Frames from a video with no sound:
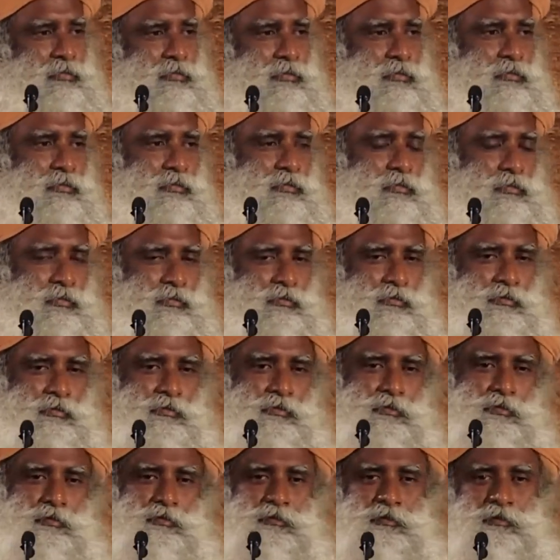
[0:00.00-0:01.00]

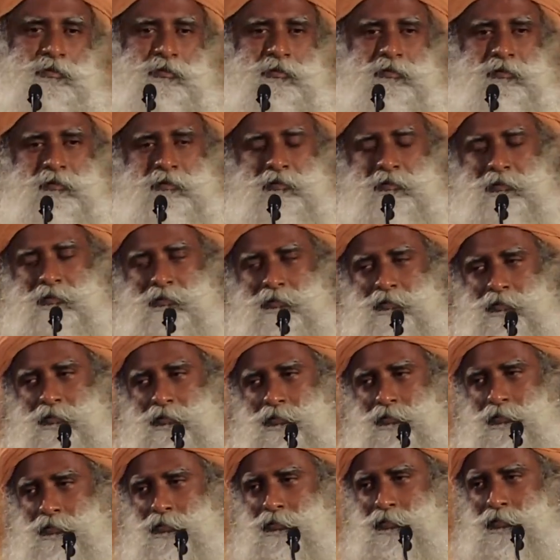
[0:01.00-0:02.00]

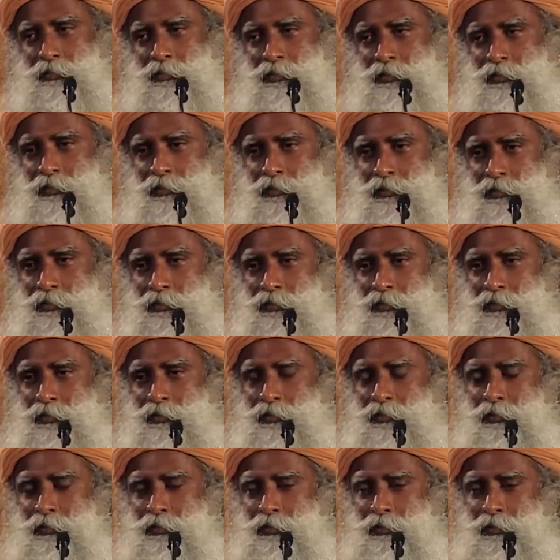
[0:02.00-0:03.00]

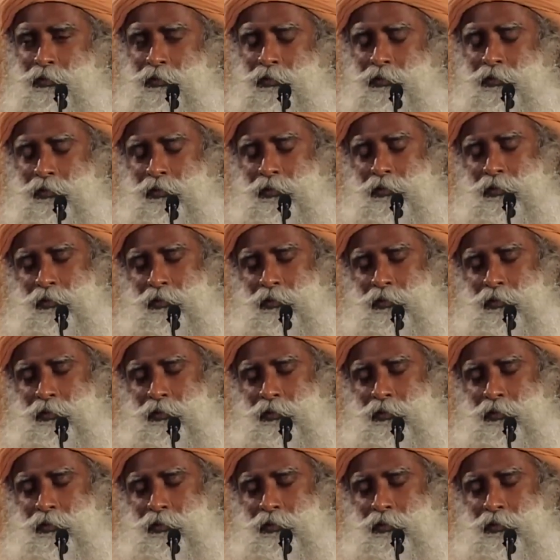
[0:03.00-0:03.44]
Nothing is said.